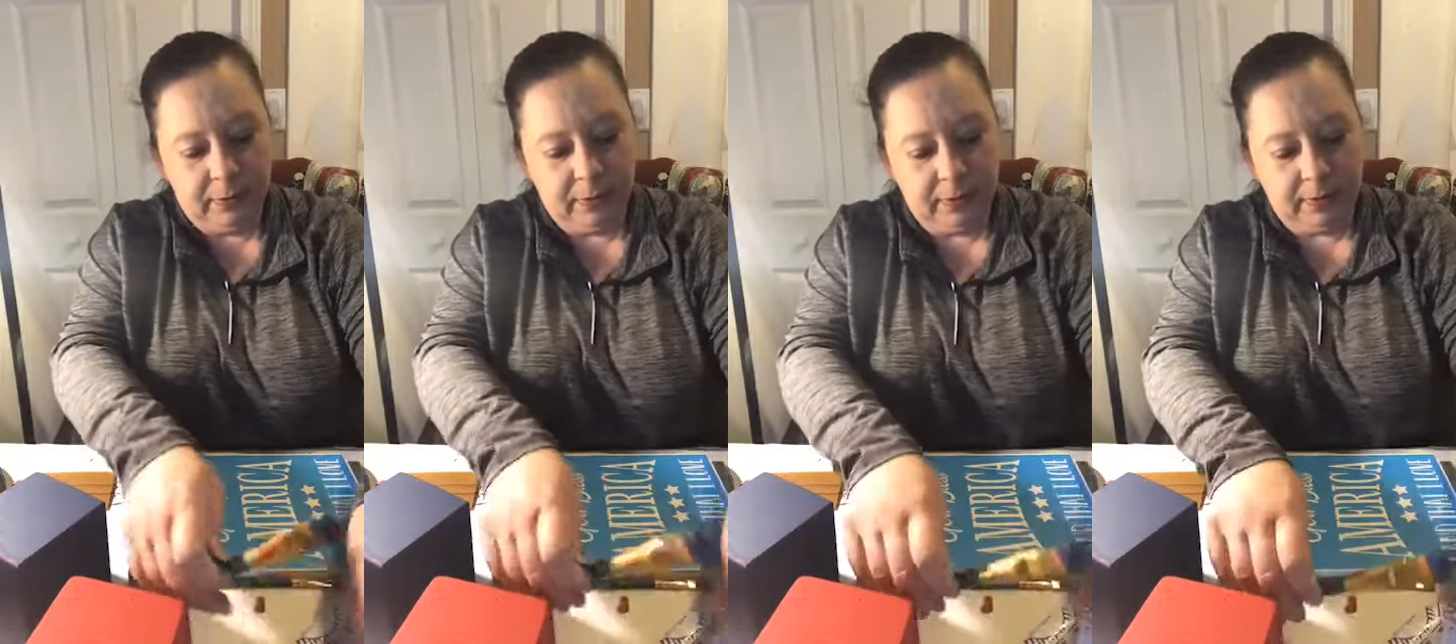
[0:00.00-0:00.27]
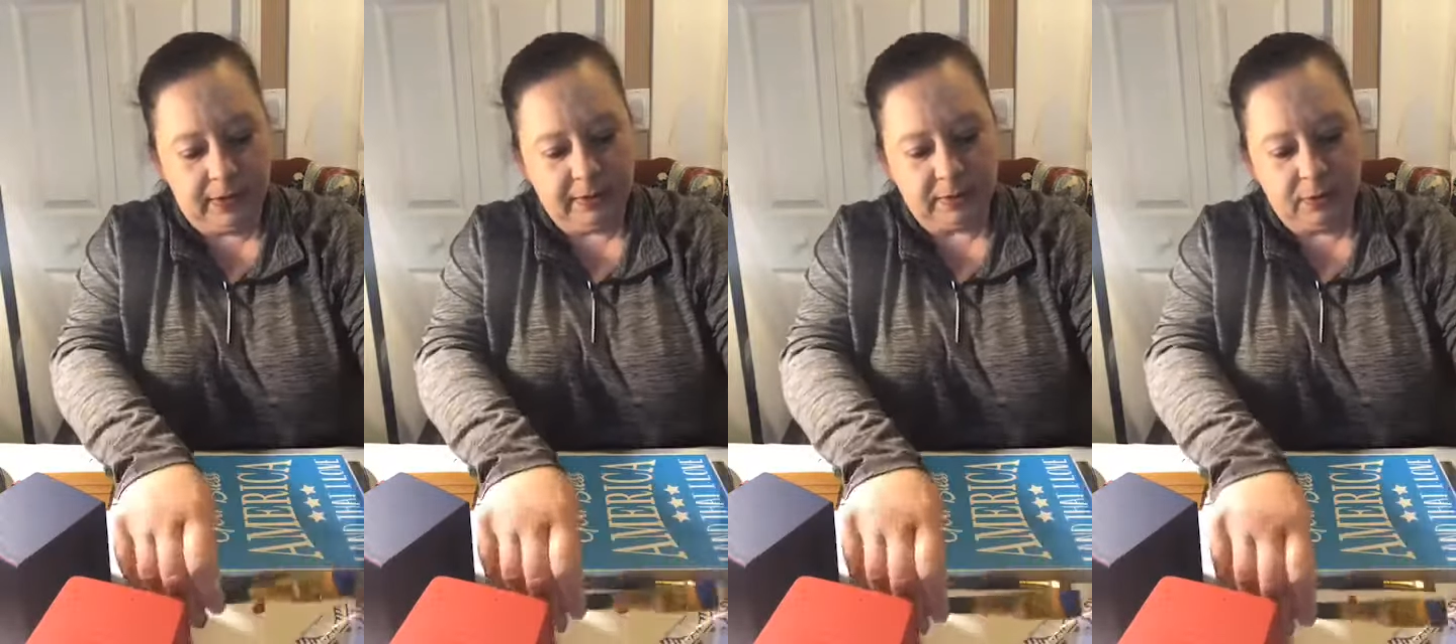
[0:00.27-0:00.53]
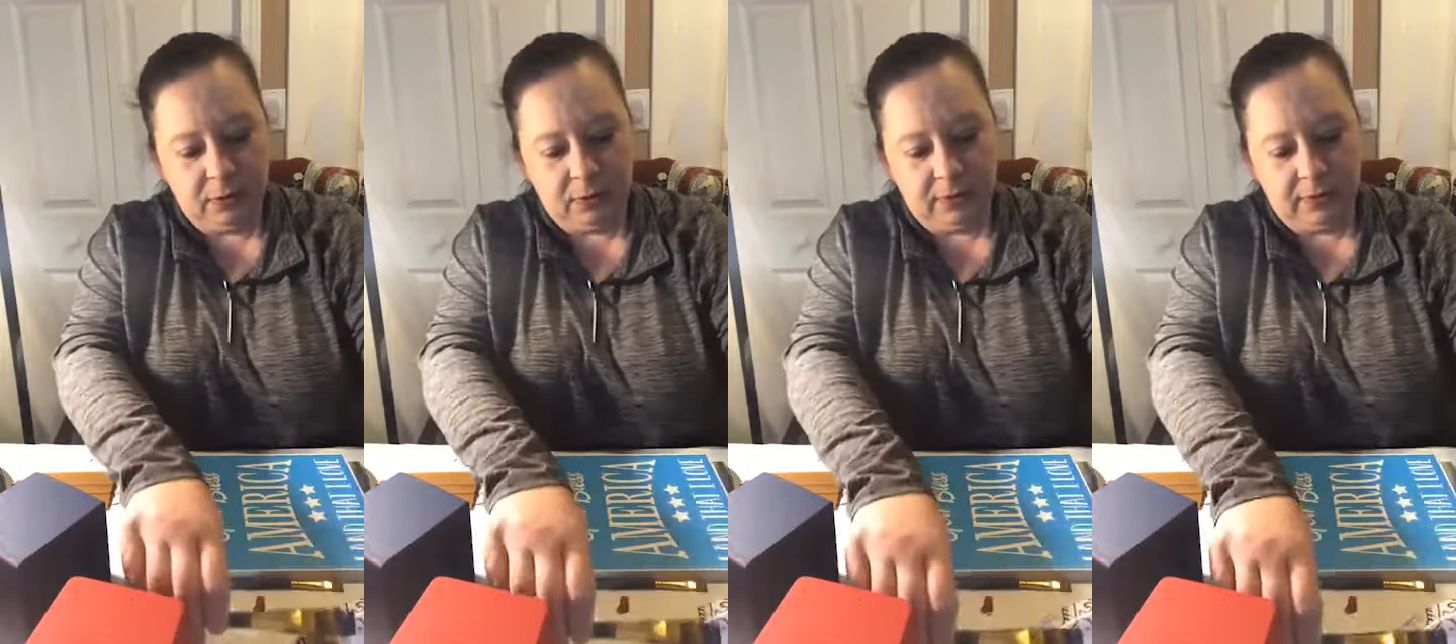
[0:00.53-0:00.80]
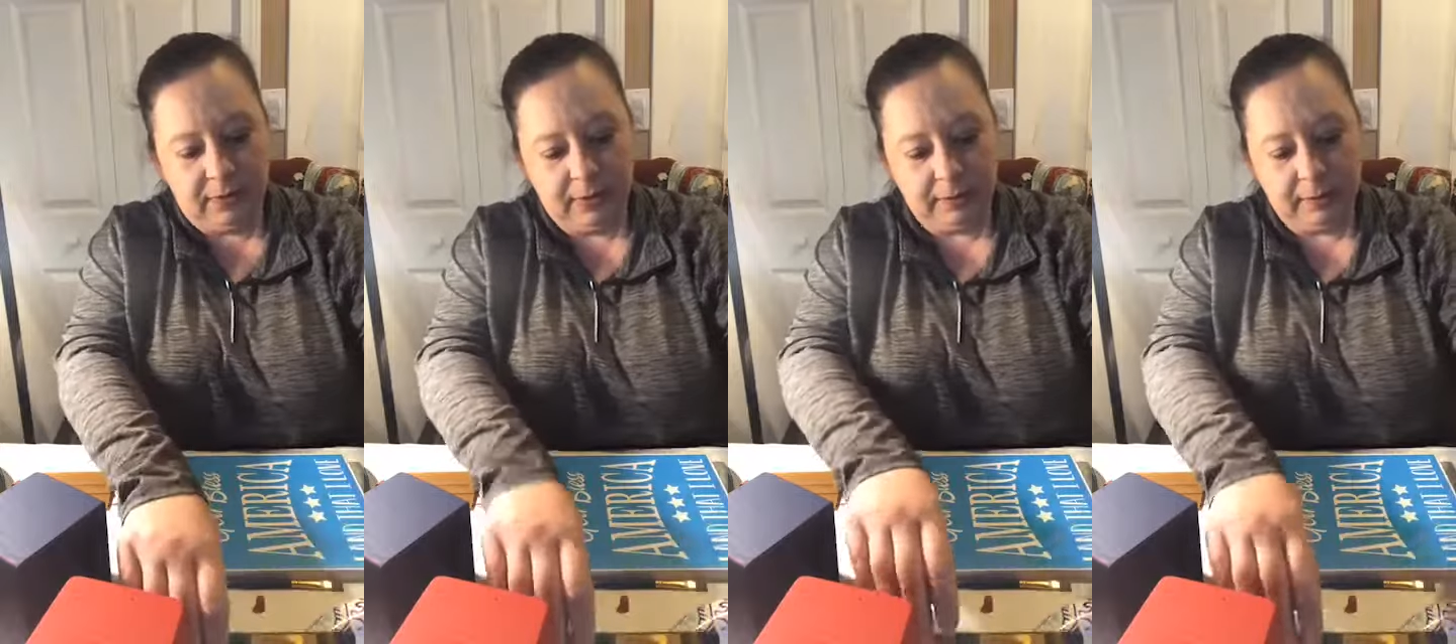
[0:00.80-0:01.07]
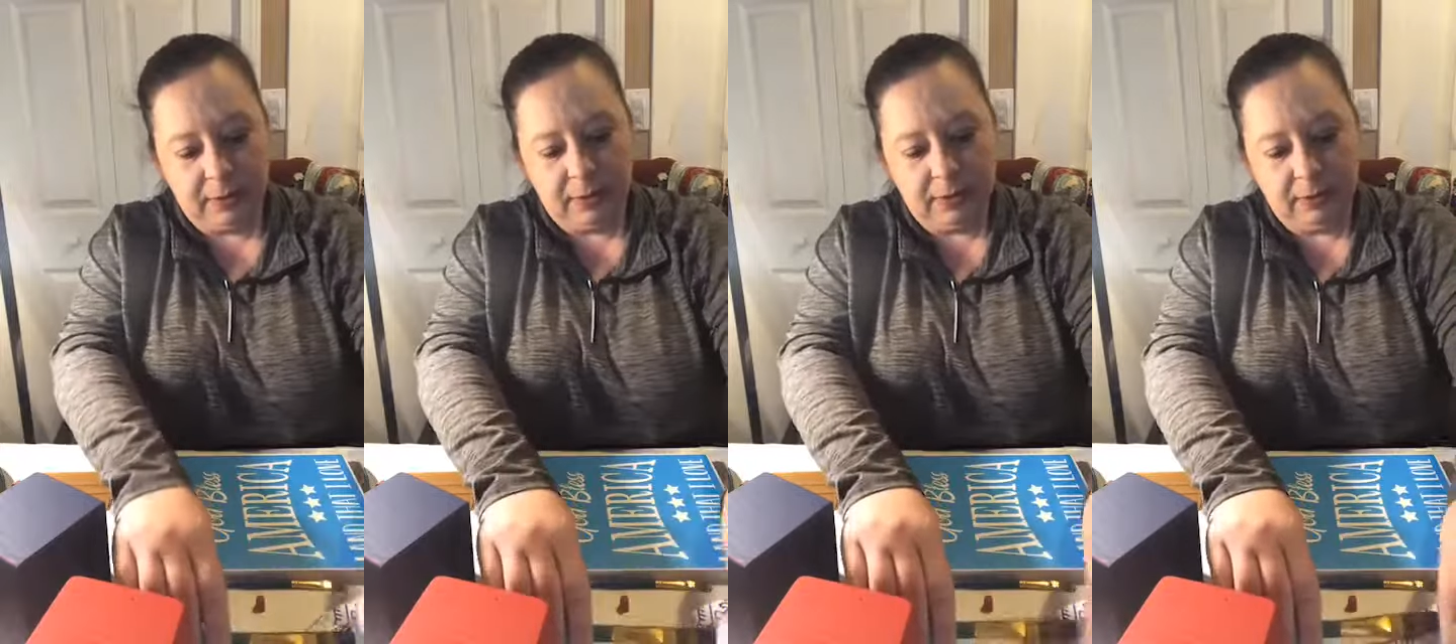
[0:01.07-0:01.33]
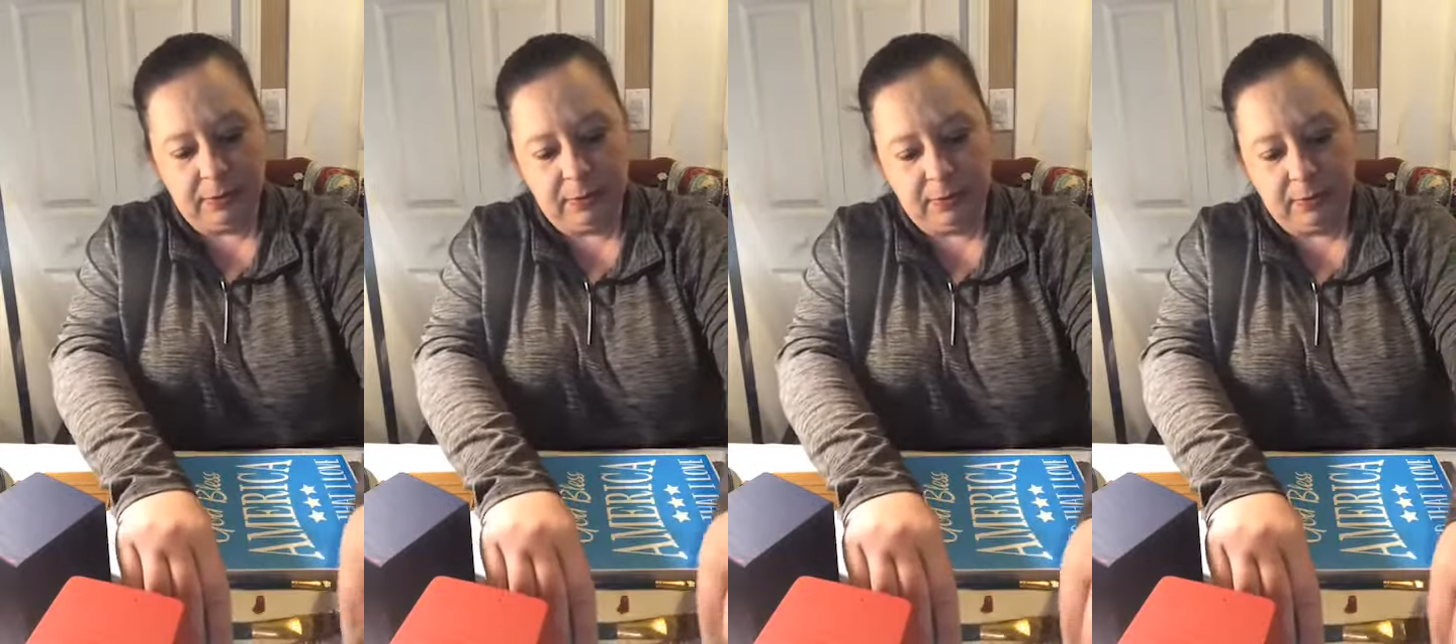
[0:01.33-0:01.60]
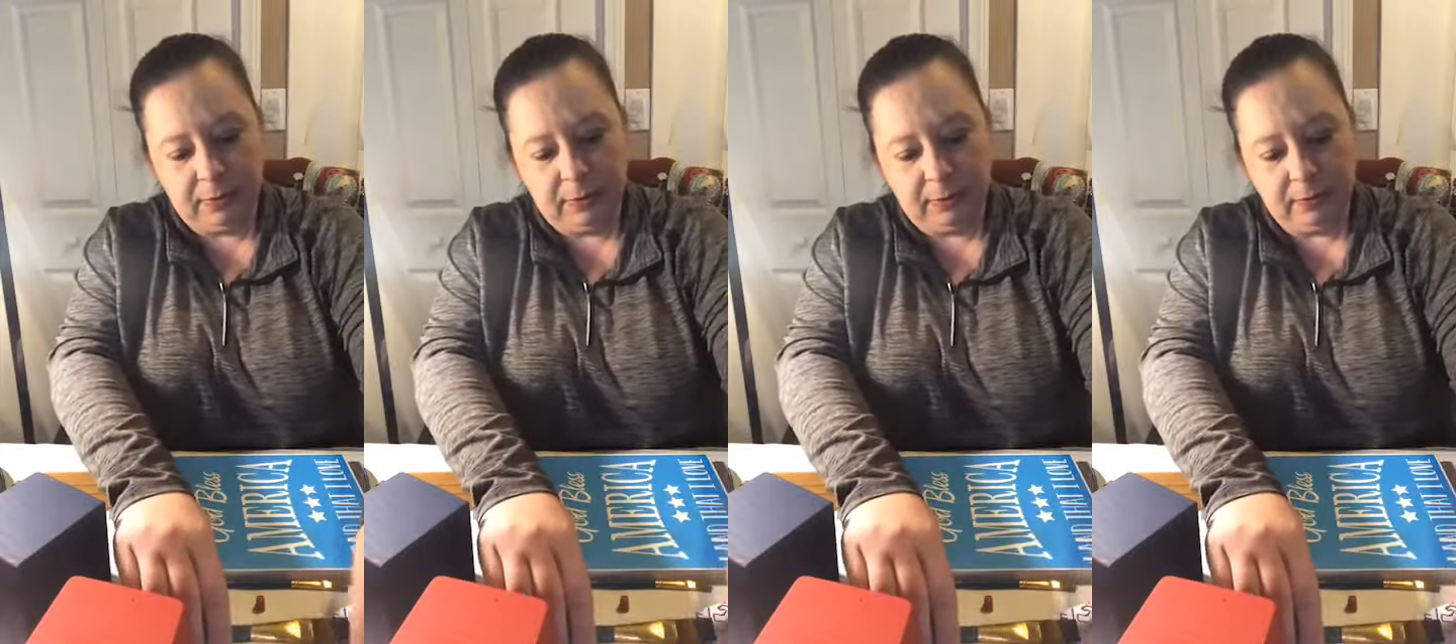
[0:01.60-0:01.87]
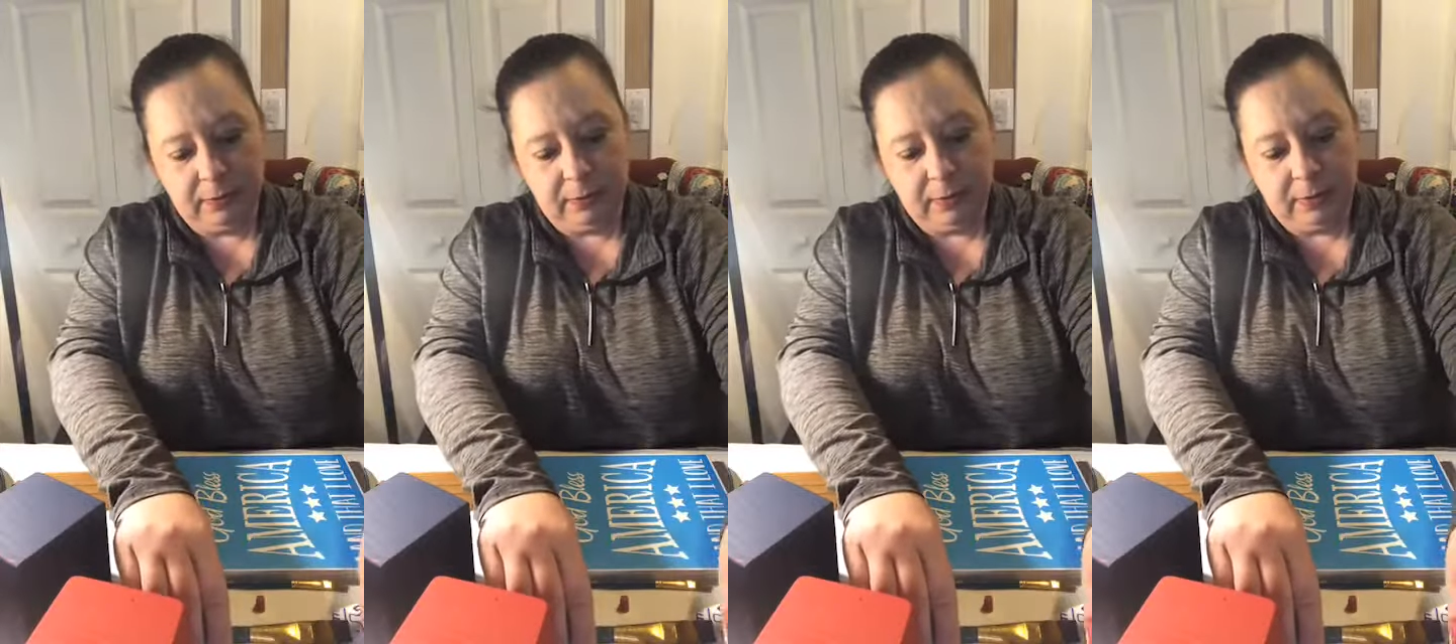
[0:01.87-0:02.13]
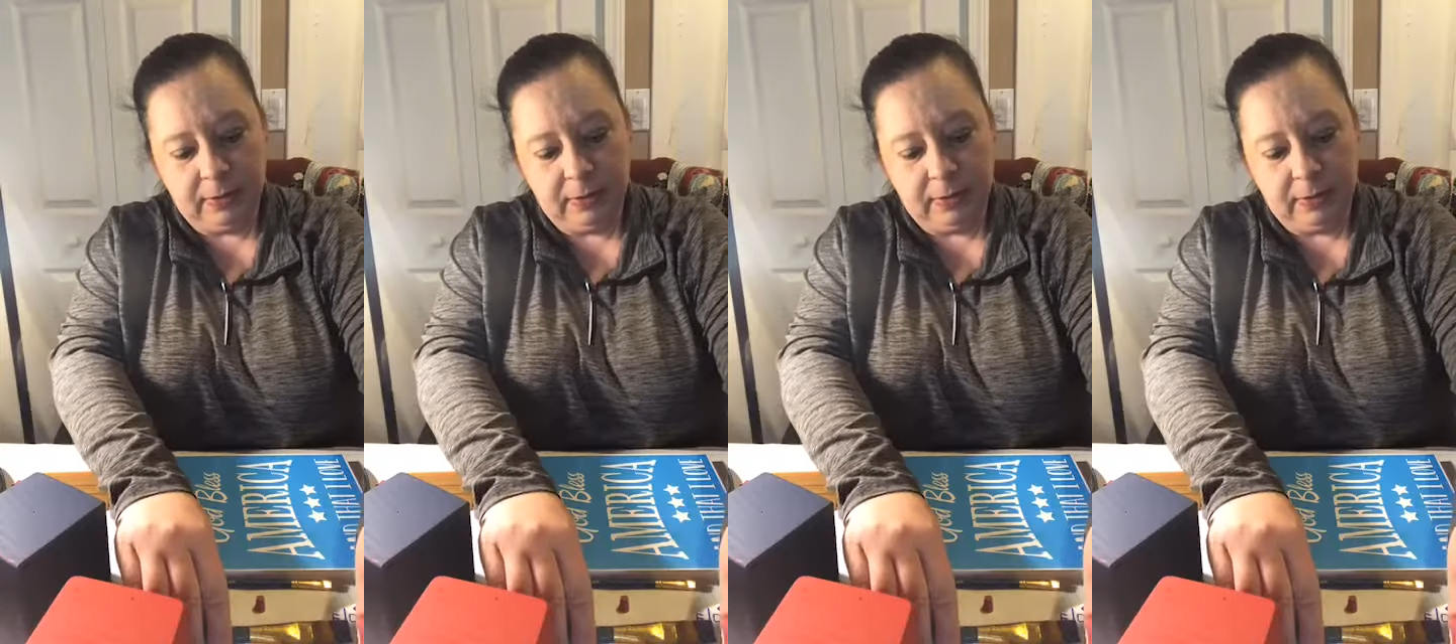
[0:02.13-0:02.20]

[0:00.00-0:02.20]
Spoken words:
and that's the only thing I'm going to do in blue.